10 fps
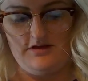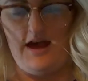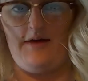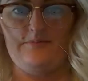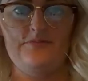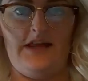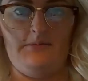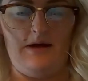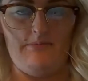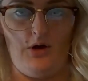Yeah,
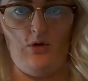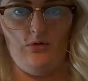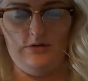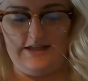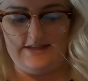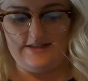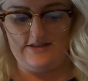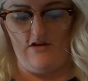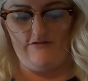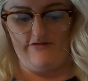like my bowl
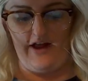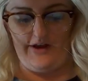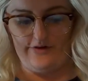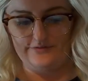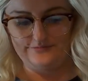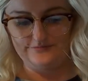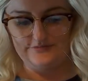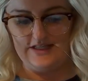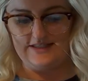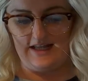is on fire.
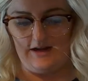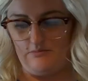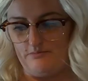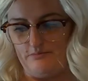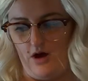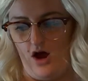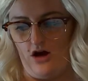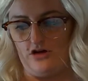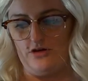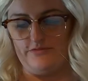It's like a
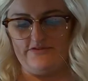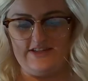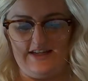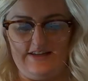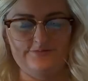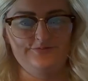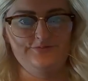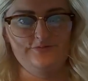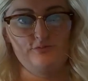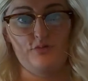hot cup of tea,
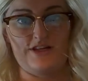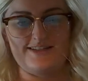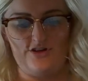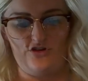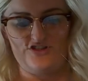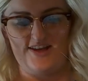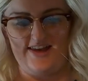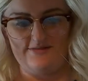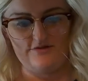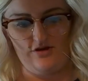but it's not
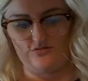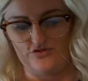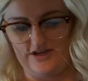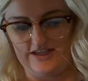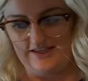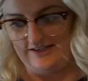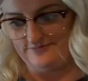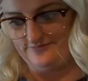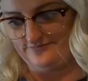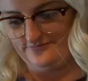tea. Don't drink
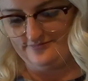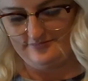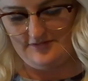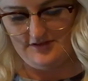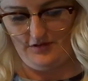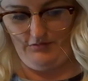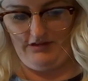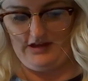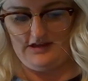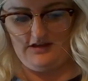it. Don't
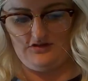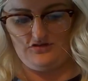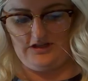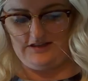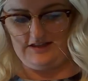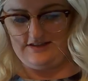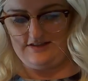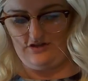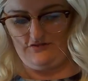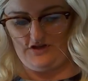think you can drink this
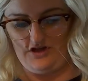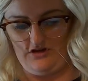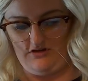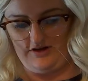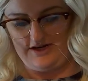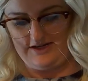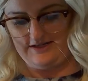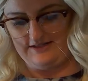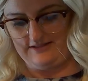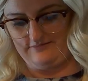stuff. You can't, guys.